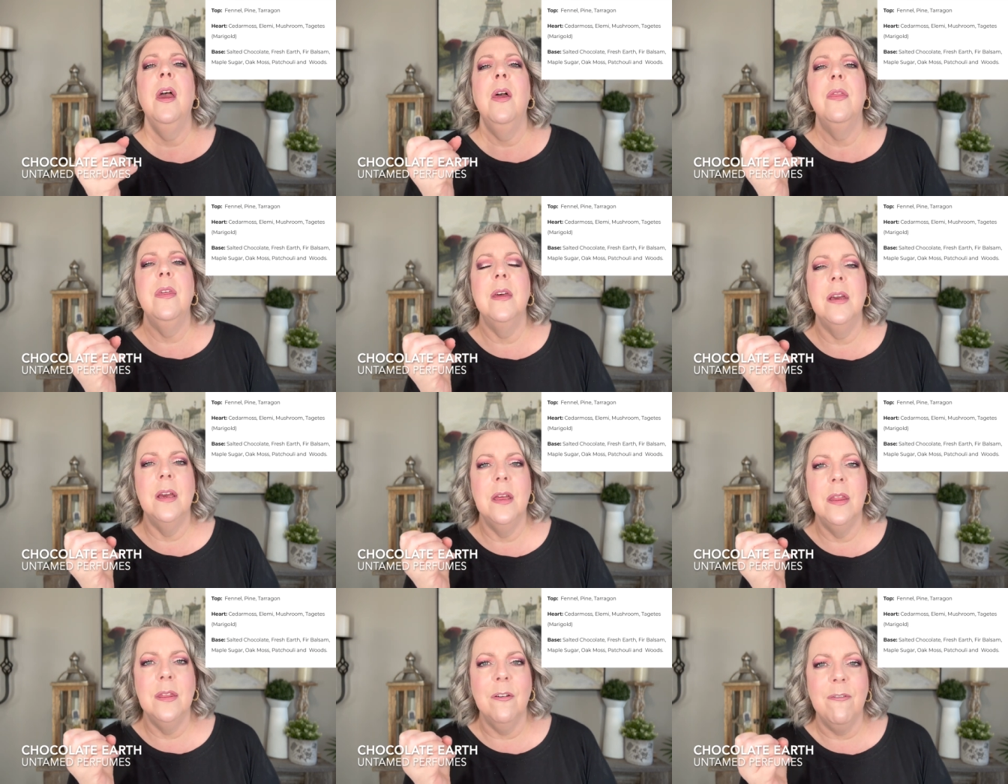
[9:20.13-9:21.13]

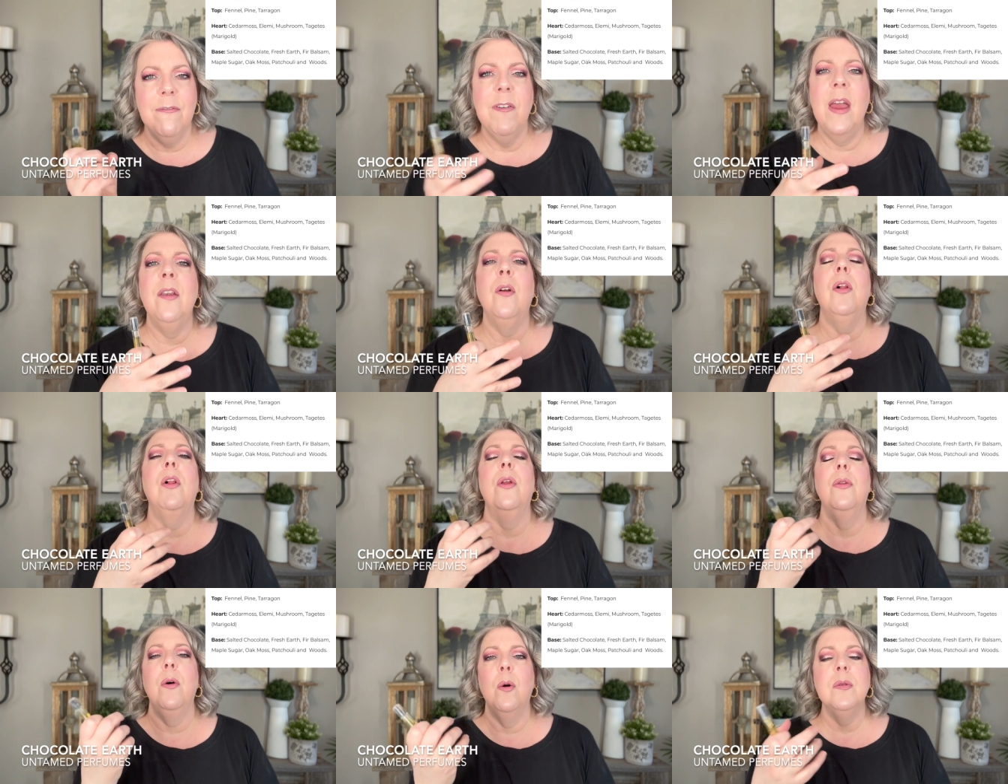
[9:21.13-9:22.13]
the the fennel
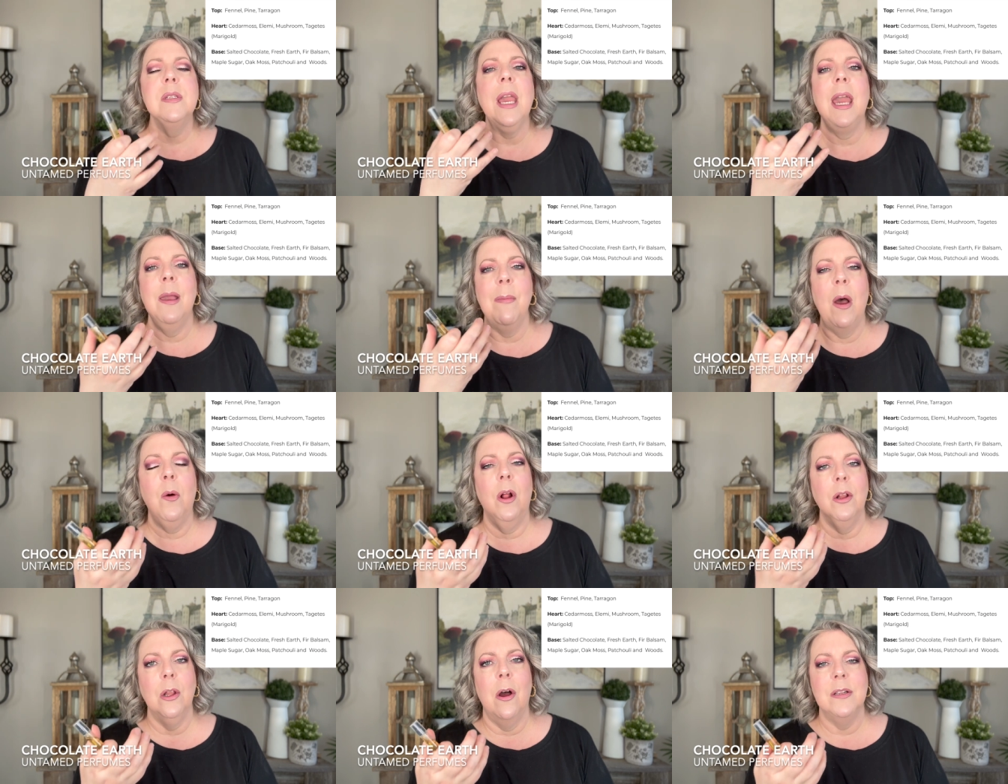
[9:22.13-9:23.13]
those came out a
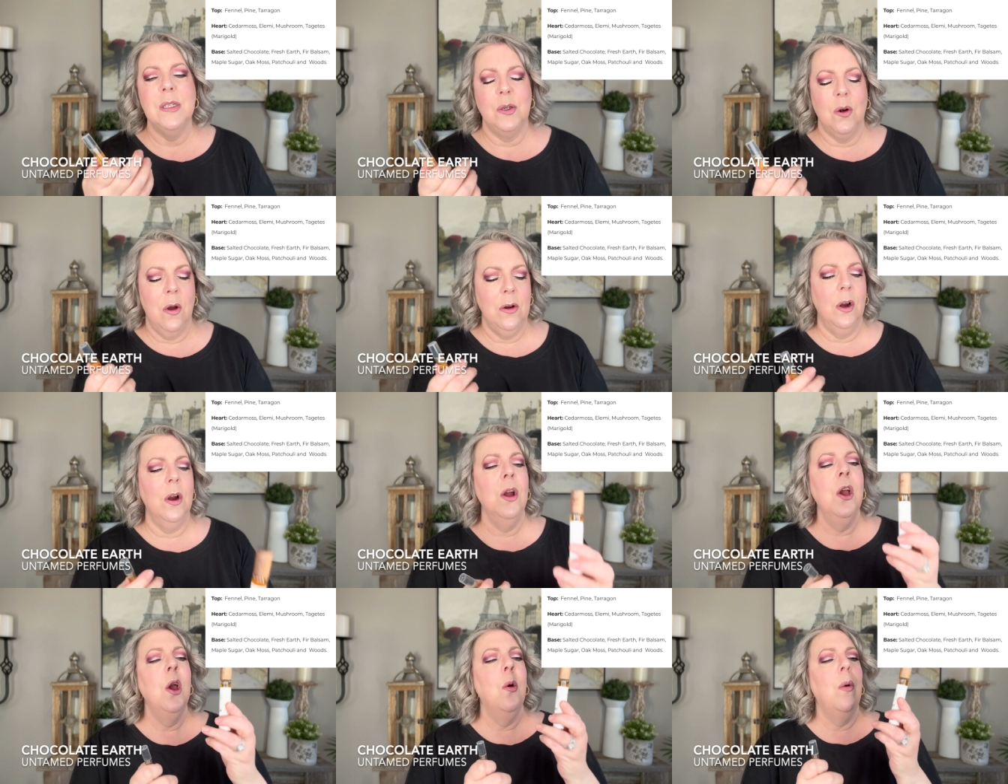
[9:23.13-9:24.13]
lot stronger
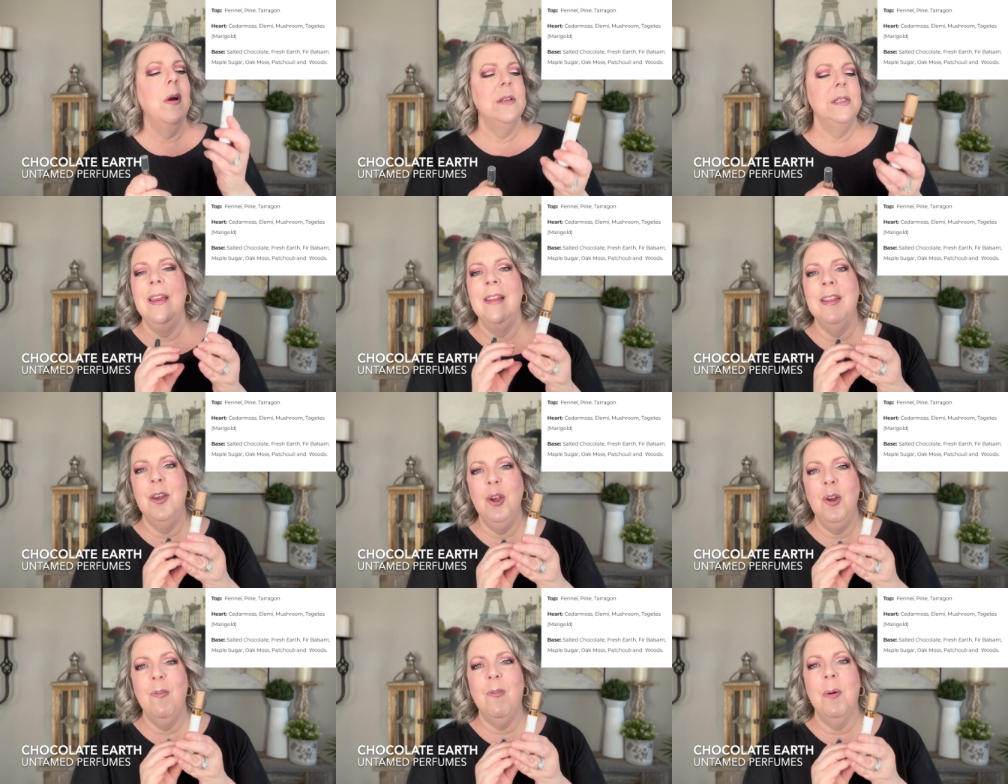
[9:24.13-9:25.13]
whereas in the
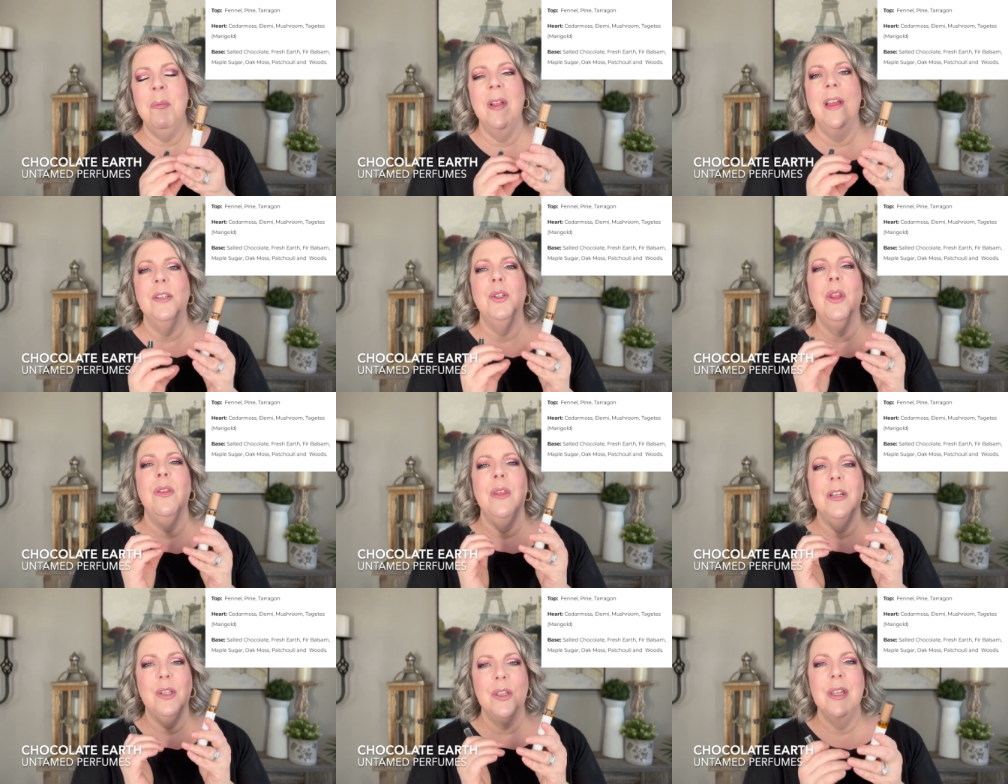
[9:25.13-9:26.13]
new formulation
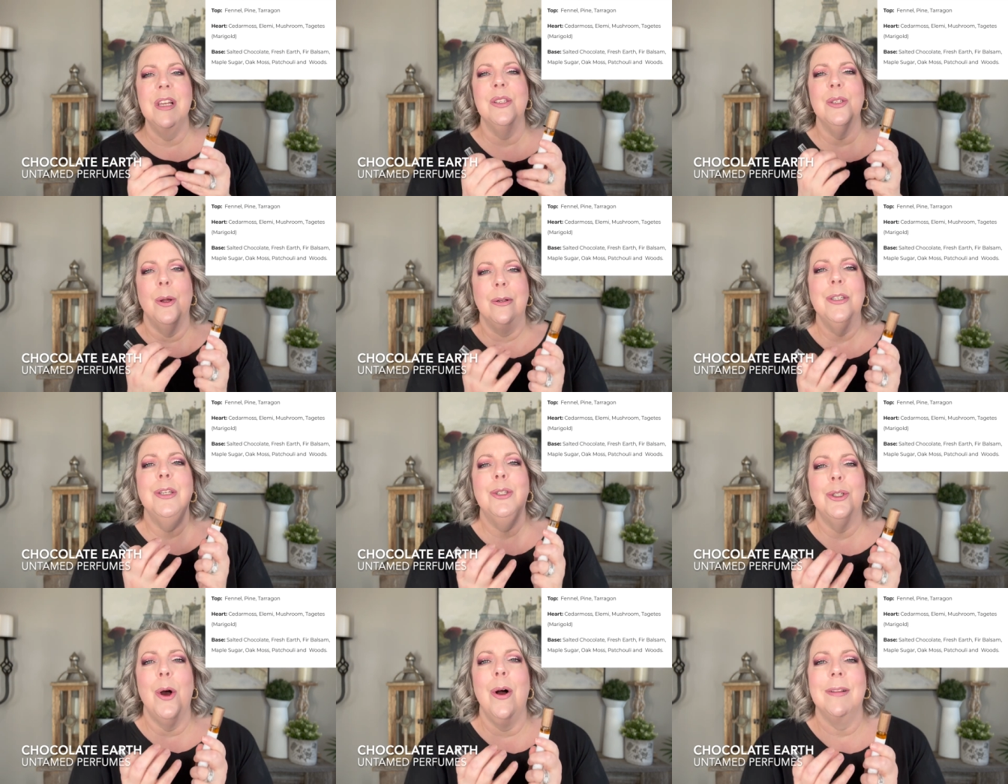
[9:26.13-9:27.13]
the the salted
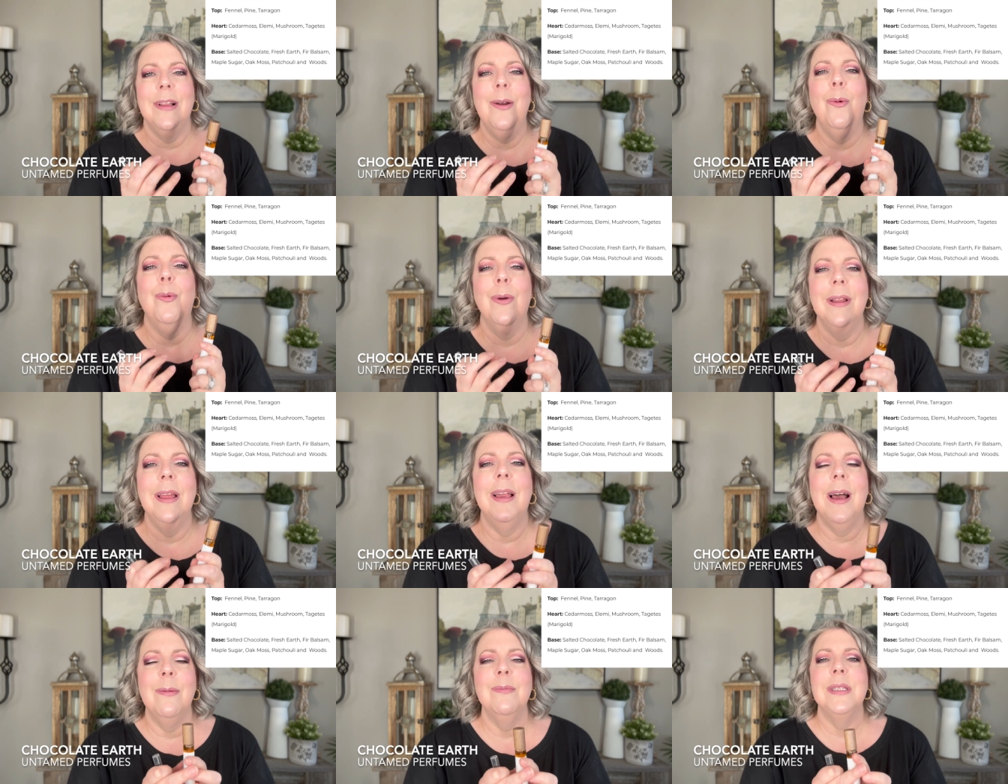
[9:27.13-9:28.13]
chocolate really
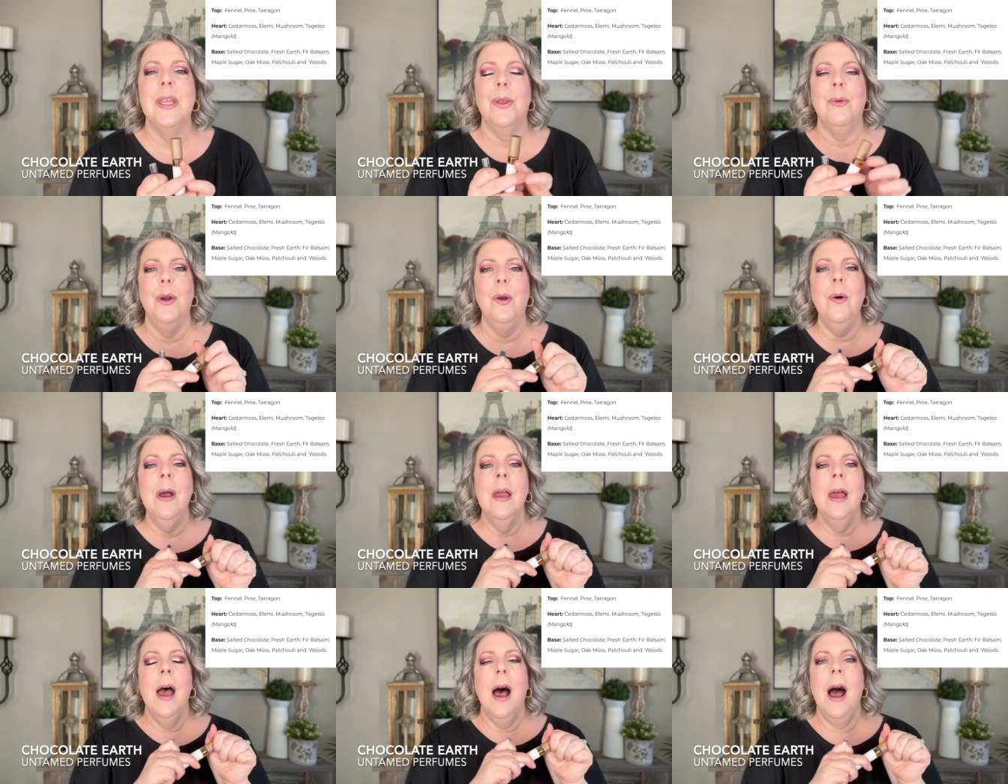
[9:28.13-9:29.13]
comes through
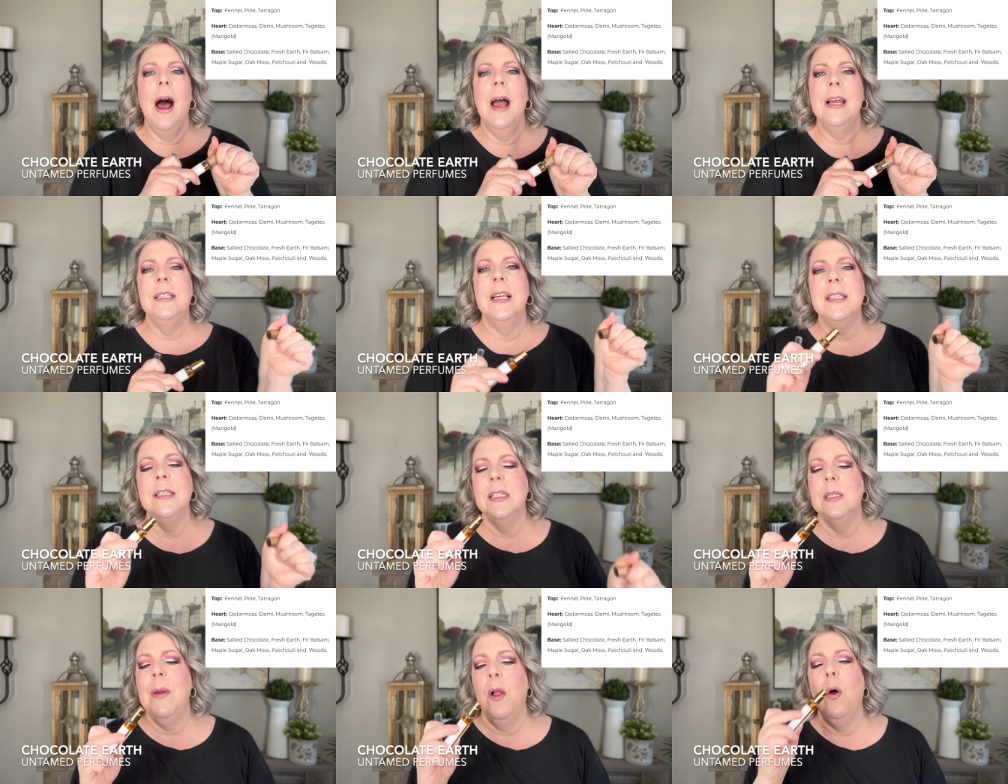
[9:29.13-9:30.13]
uh, it doesn't
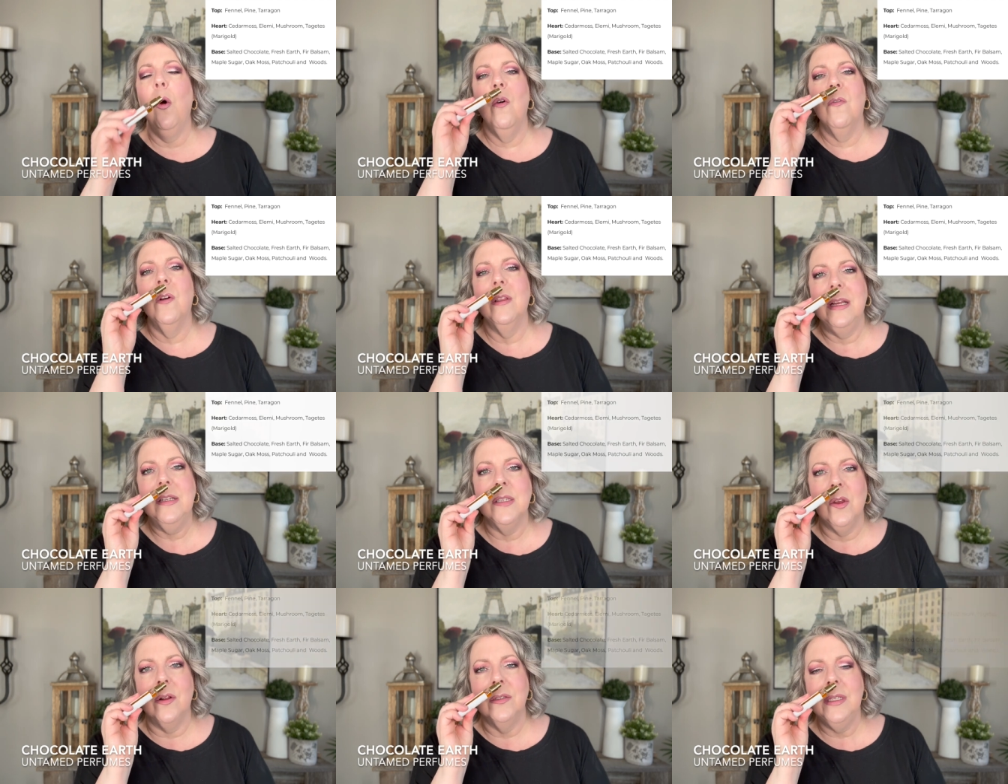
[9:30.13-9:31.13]
smell overly
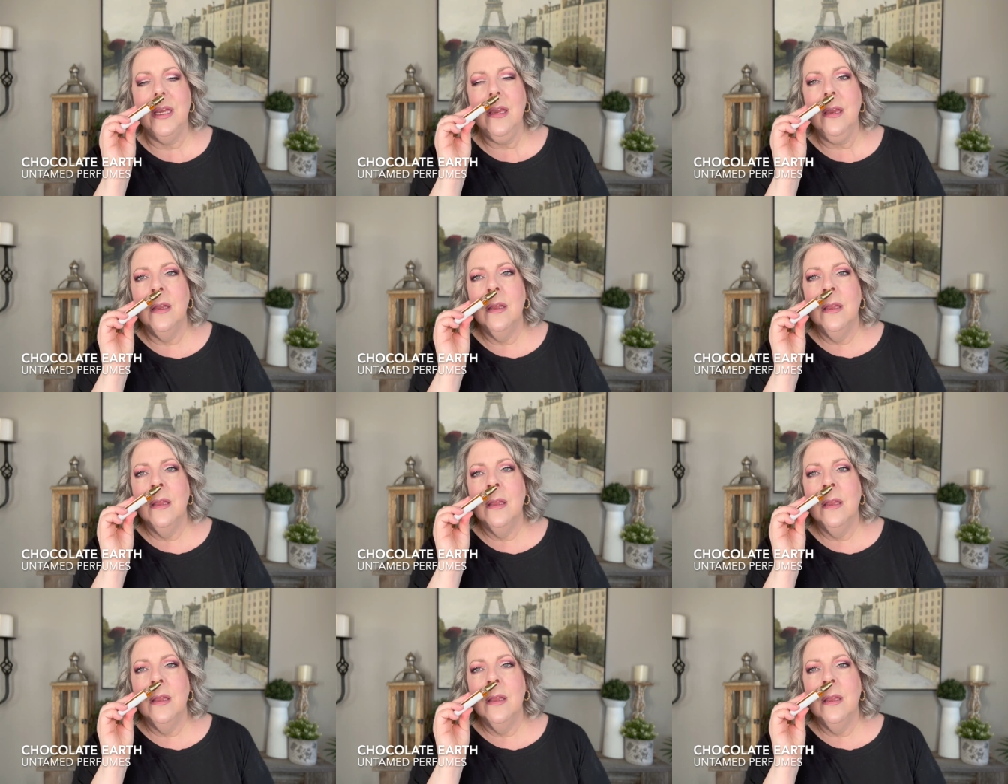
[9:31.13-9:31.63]
salty